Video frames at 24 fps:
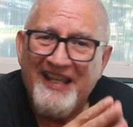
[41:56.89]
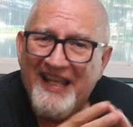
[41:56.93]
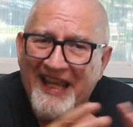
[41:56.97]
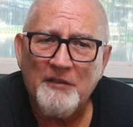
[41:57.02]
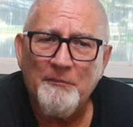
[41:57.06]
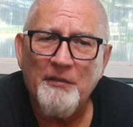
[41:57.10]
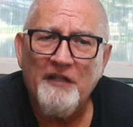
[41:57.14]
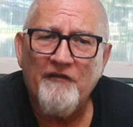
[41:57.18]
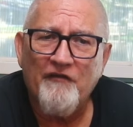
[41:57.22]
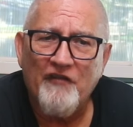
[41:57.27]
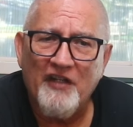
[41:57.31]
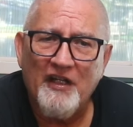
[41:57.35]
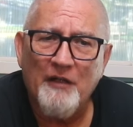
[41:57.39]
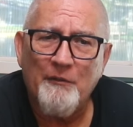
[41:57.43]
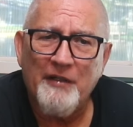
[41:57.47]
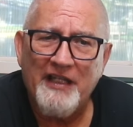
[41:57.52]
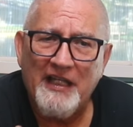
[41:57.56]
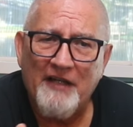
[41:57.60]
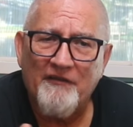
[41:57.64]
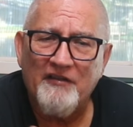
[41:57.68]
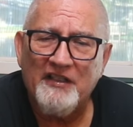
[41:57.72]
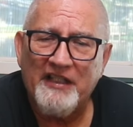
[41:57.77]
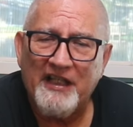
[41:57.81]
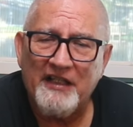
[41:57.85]
To be fair, we
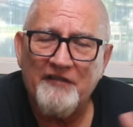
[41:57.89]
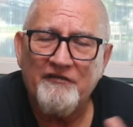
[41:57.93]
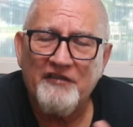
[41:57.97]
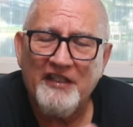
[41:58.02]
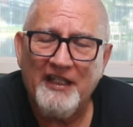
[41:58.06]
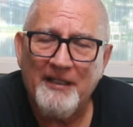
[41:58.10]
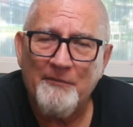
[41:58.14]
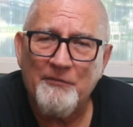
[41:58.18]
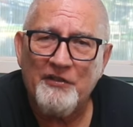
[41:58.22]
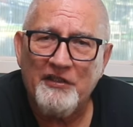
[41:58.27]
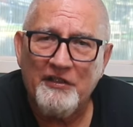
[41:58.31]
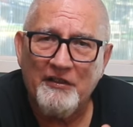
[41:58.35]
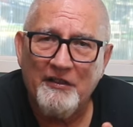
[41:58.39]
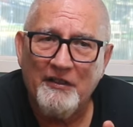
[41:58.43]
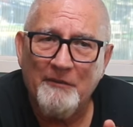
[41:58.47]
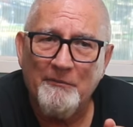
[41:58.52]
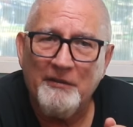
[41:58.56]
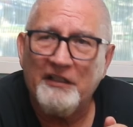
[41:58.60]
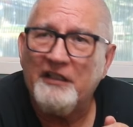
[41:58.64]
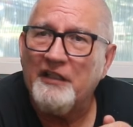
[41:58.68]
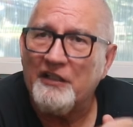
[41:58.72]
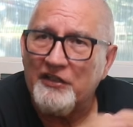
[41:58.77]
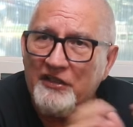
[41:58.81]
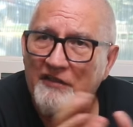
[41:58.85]
have a lot of games here
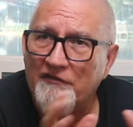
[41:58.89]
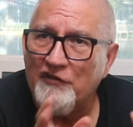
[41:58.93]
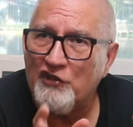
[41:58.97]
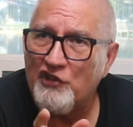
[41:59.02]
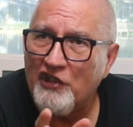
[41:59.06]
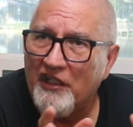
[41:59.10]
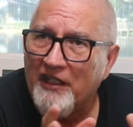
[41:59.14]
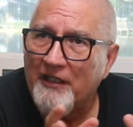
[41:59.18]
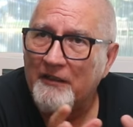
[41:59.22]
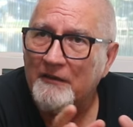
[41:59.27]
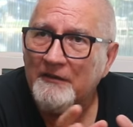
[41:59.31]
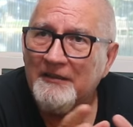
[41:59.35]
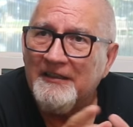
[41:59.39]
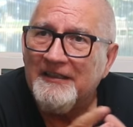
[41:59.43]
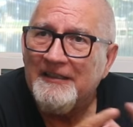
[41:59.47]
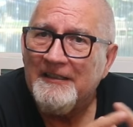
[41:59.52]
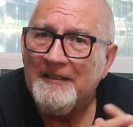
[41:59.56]
because of the channel